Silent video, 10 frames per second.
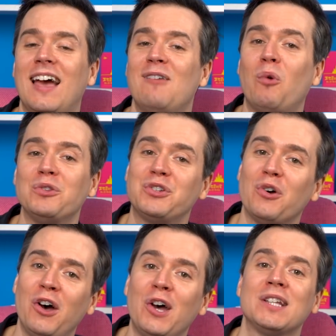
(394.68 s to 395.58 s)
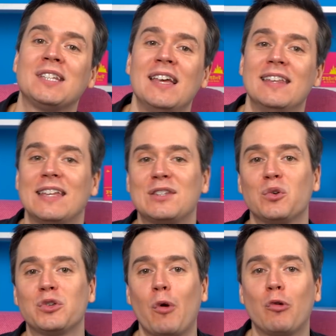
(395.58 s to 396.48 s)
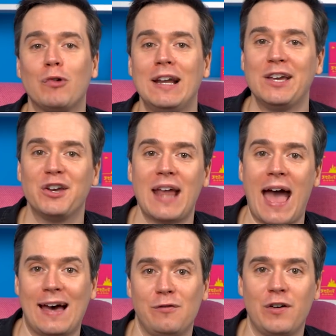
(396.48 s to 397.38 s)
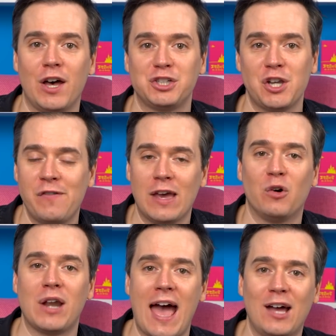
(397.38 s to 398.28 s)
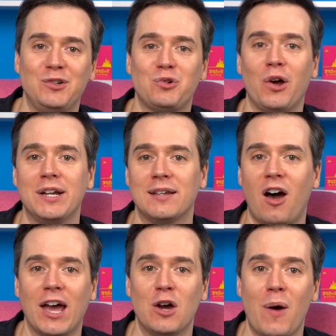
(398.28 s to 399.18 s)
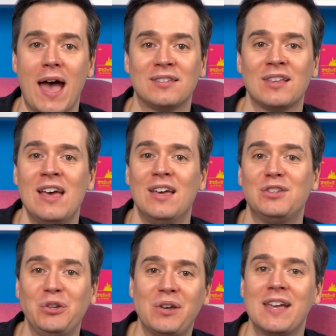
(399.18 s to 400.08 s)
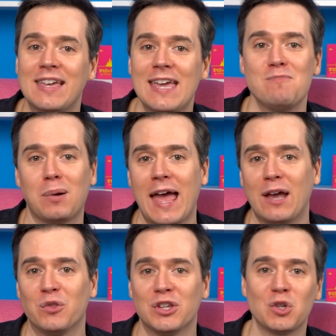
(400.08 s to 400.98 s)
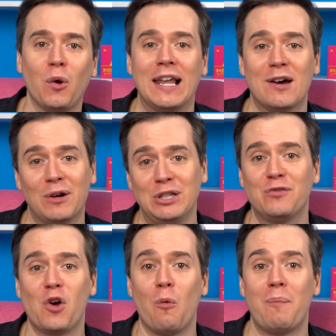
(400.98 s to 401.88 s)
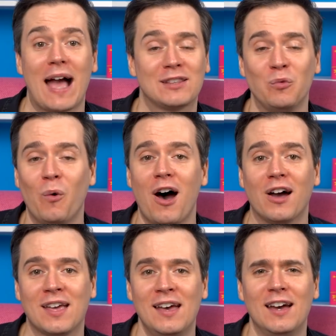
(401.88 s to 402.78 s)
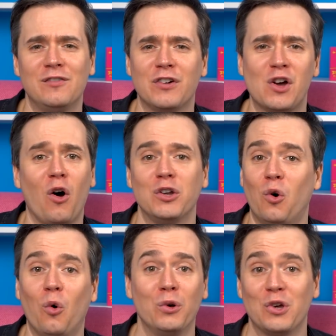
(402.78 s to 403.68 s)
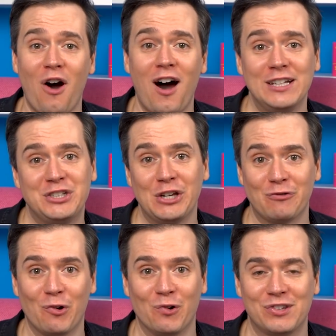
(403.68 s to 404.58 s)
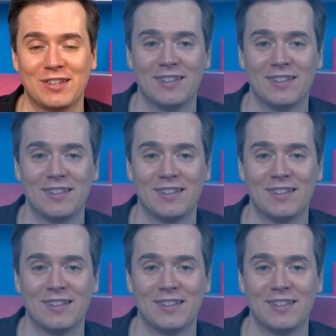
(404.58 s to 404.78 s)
And once you're hooked, there's also a really good app version of it on Android and iOS, so you can keep playing on the toilet when you've gone back to work and forgotten all your hygiene rules.